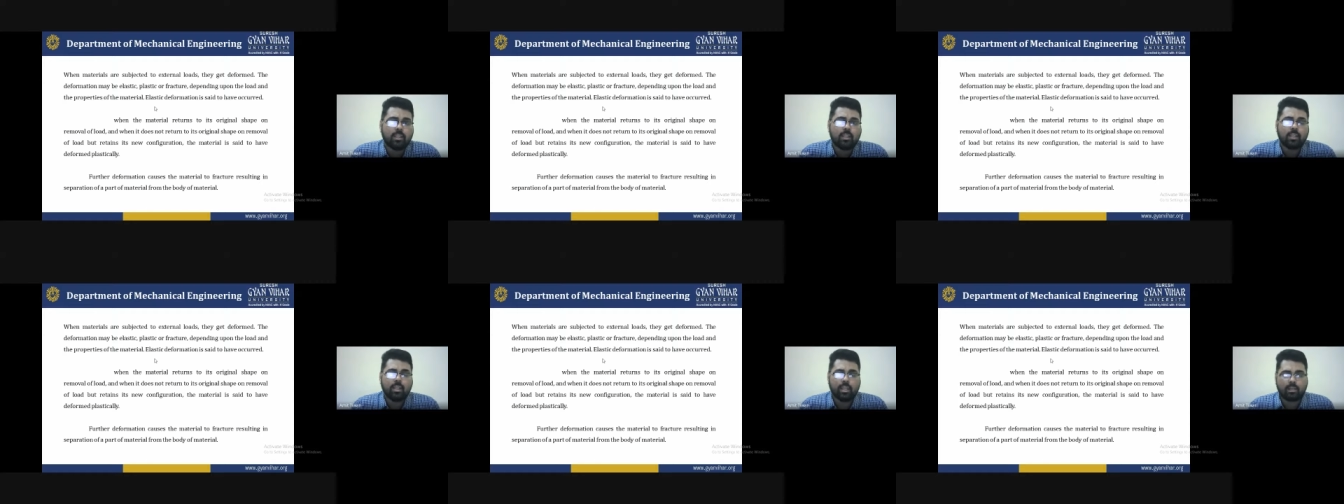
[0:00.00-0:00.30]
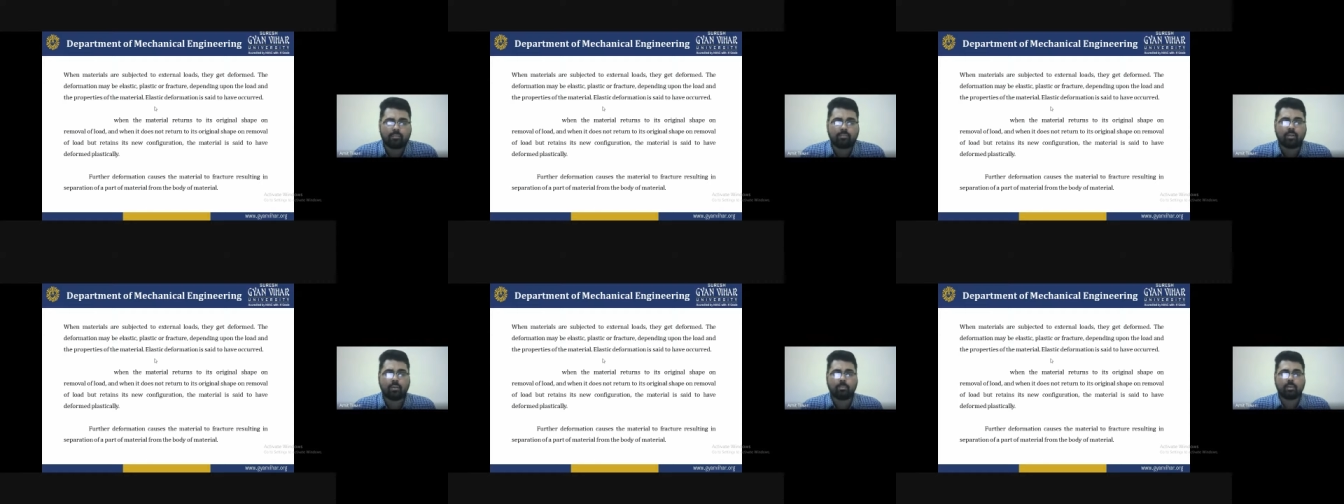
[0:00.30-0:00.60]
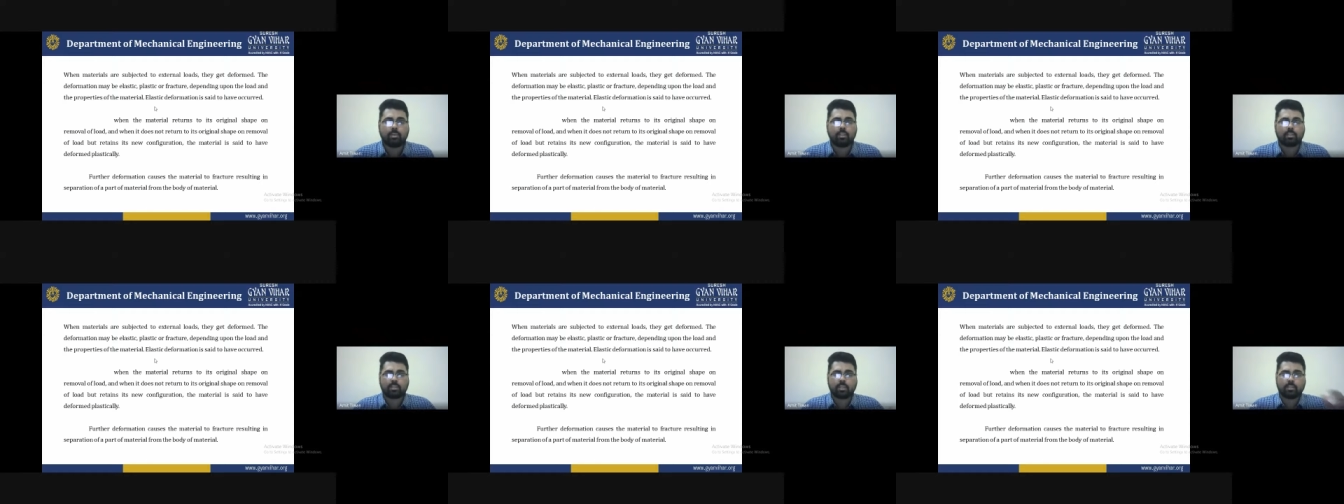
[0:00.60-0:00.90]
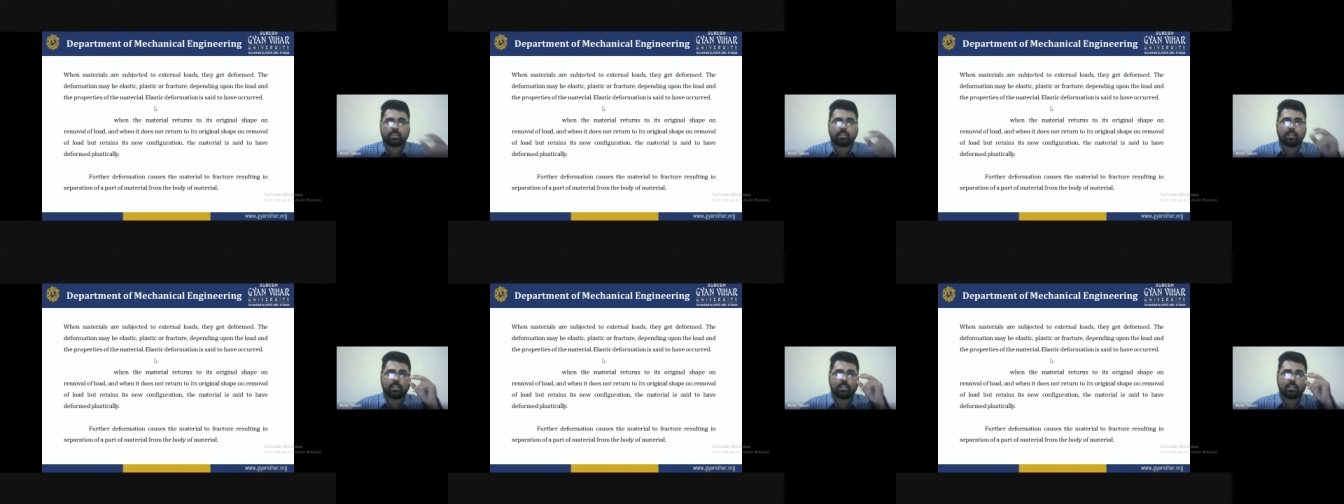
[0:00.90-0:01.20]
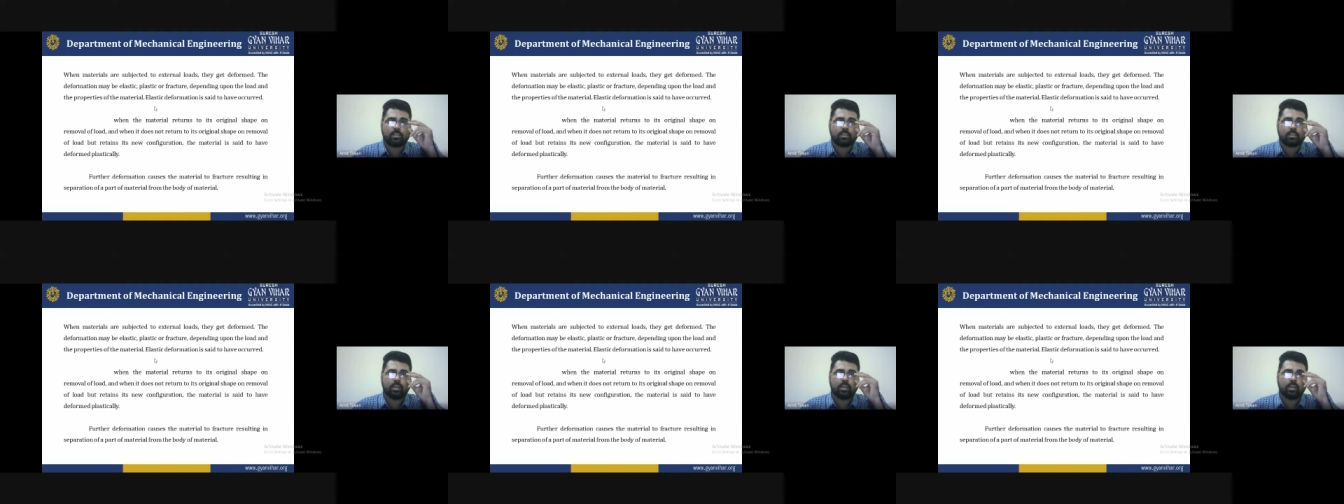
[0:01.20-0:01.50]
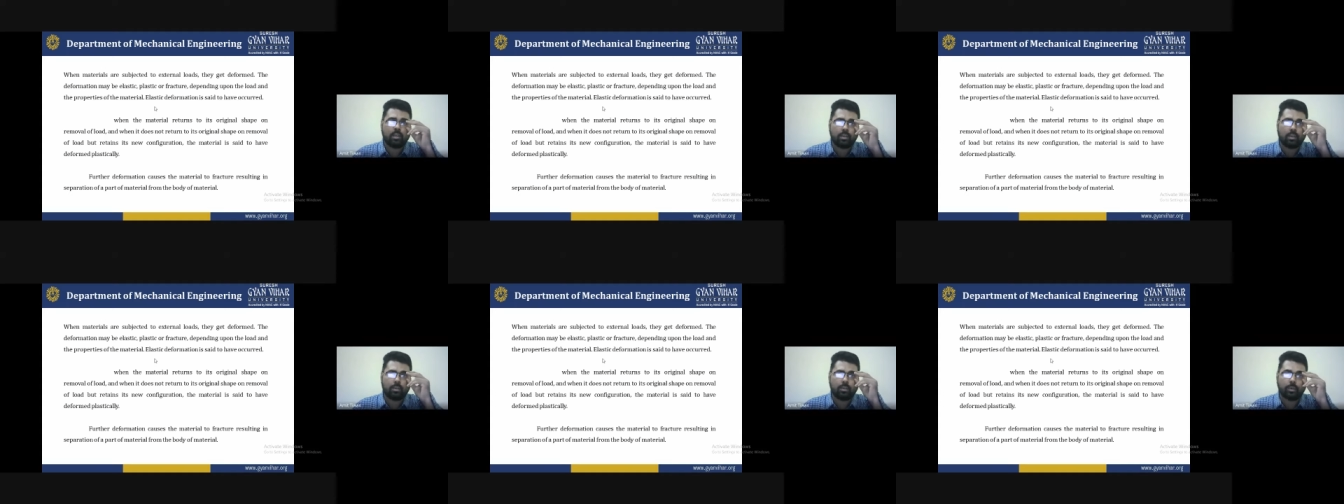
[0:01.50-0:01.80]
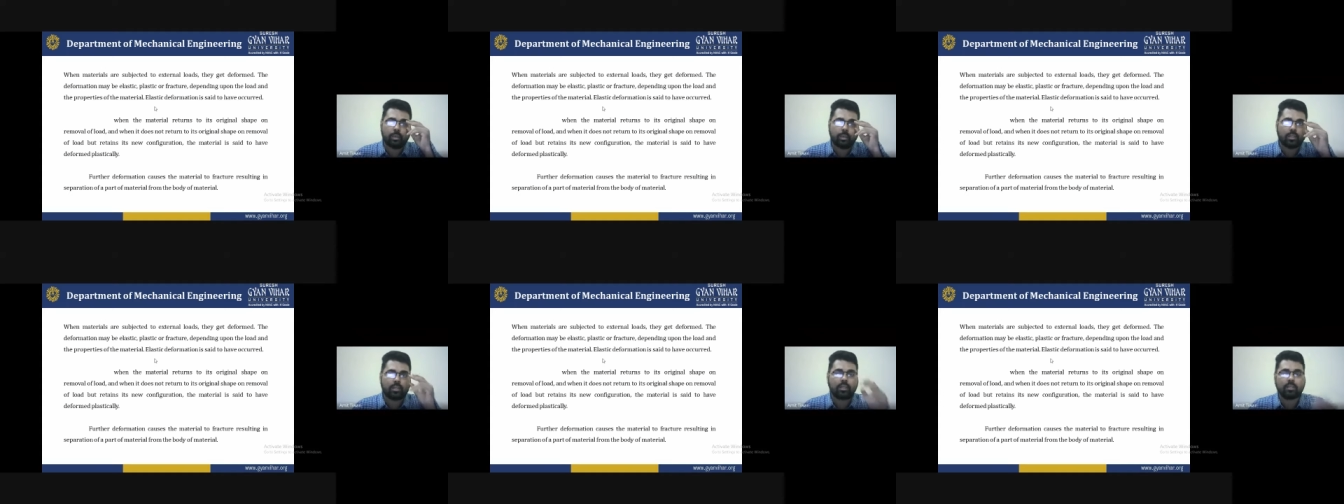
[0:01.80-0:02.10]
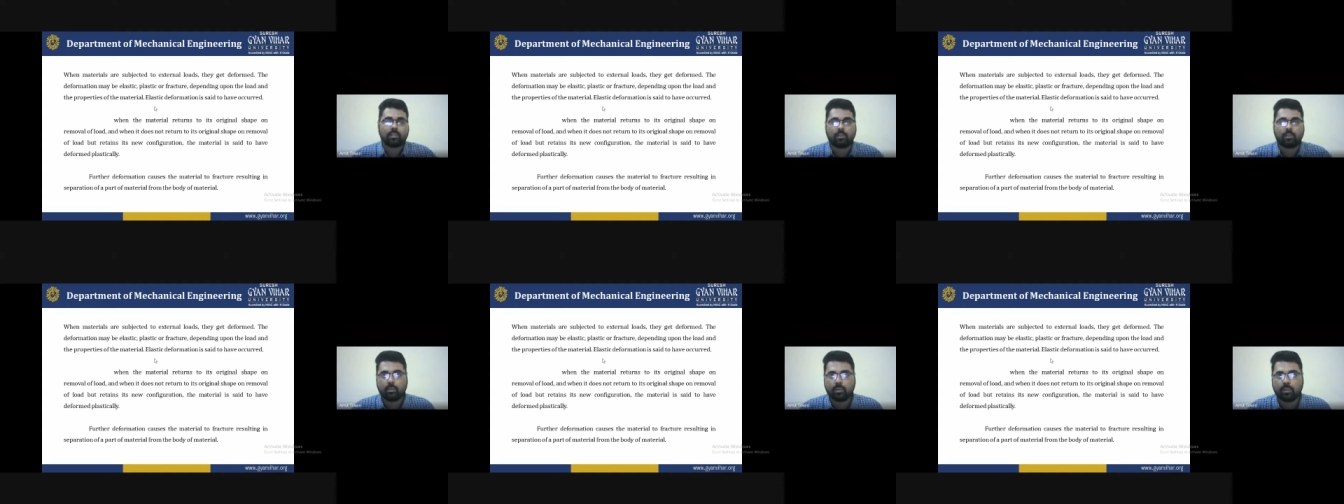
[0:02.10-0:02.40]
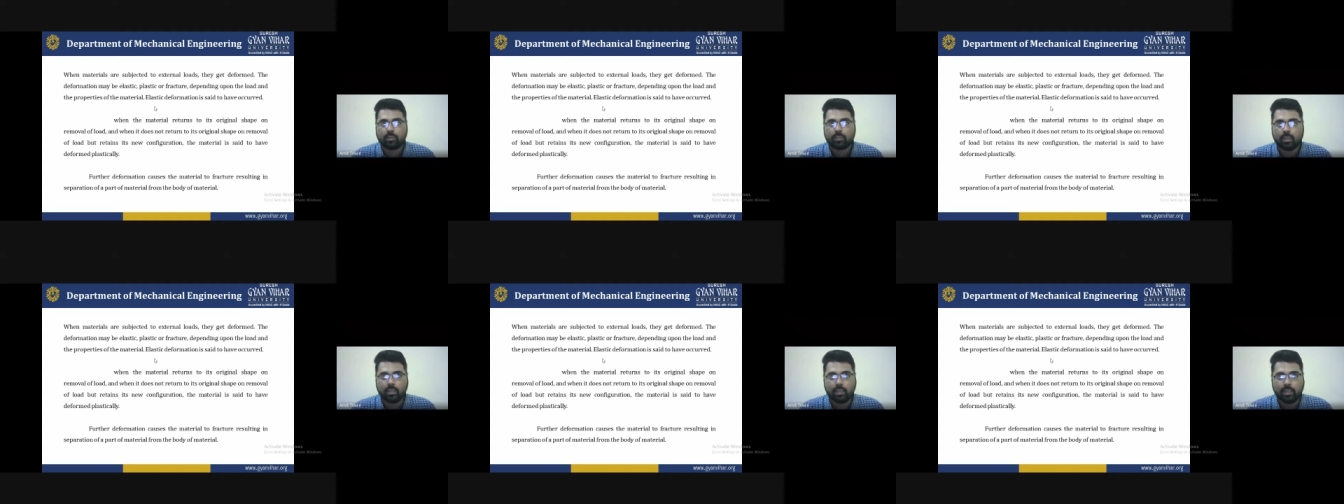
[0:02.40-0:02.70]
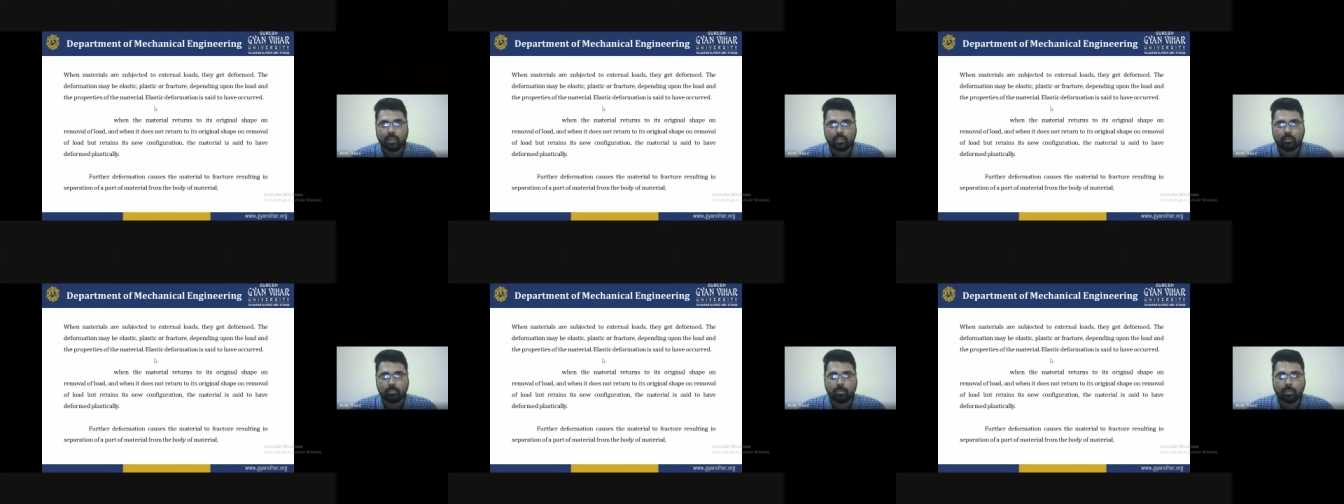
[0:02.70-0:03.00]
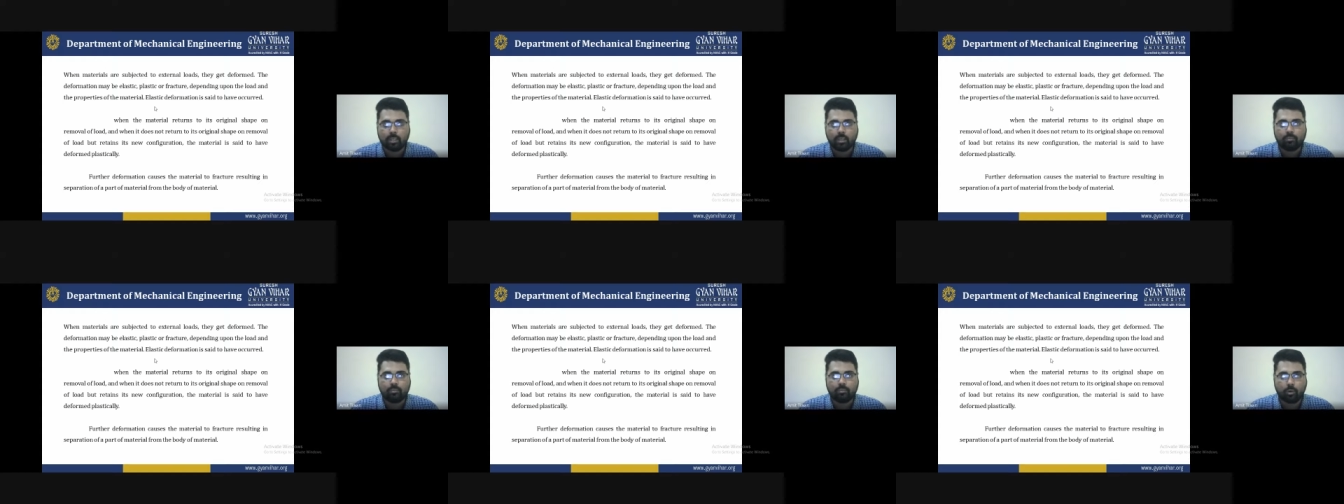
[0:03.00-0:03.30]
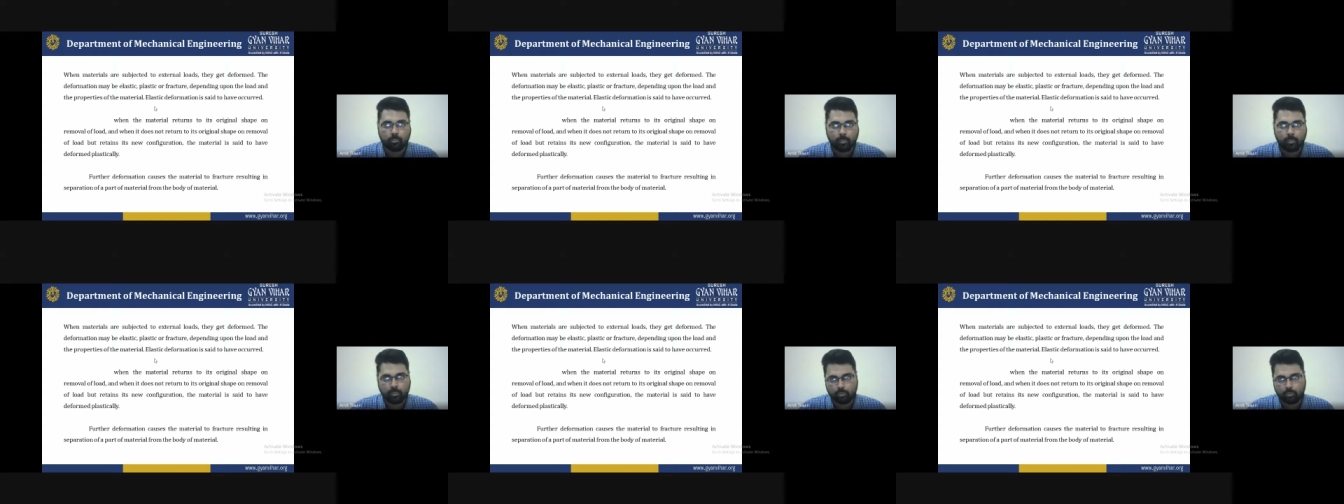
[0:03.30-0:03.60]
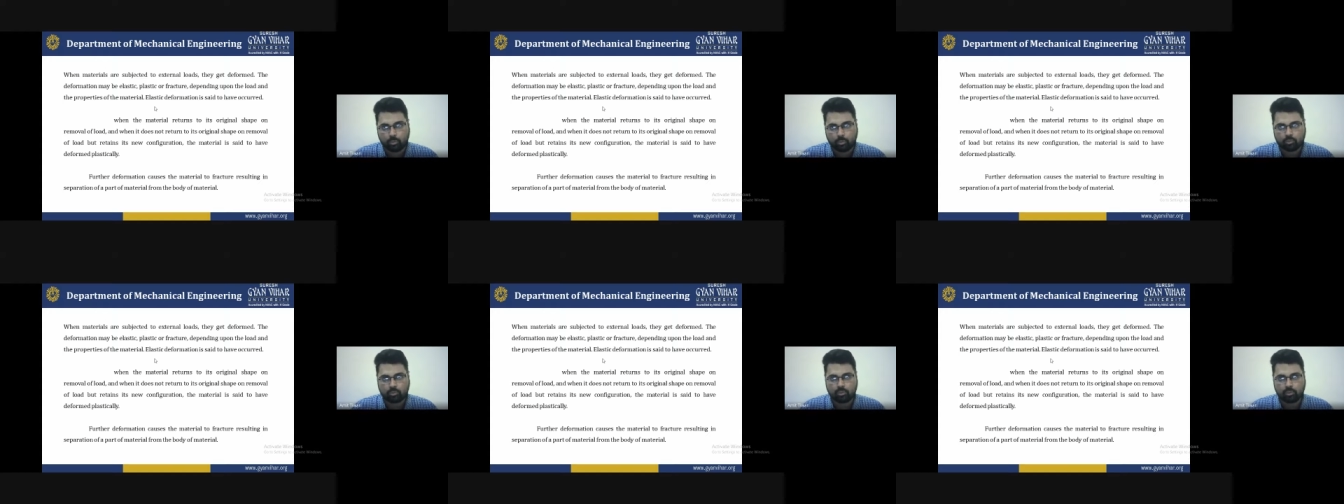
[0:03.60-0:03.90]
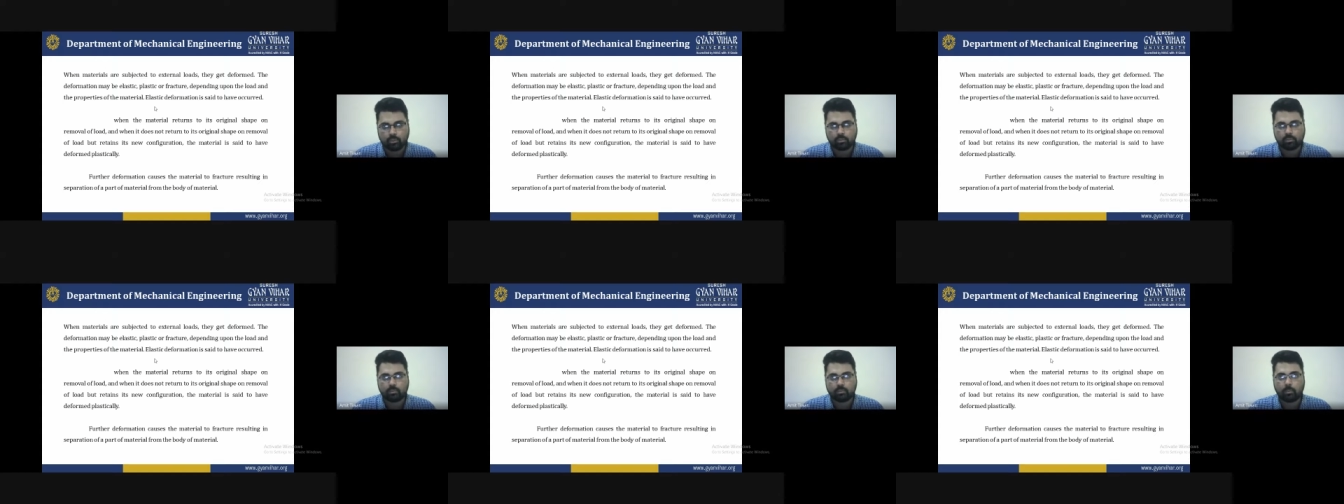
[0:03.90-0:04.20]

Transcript: It will be discussing in this unit. That is unit 3, that is metal forming processes.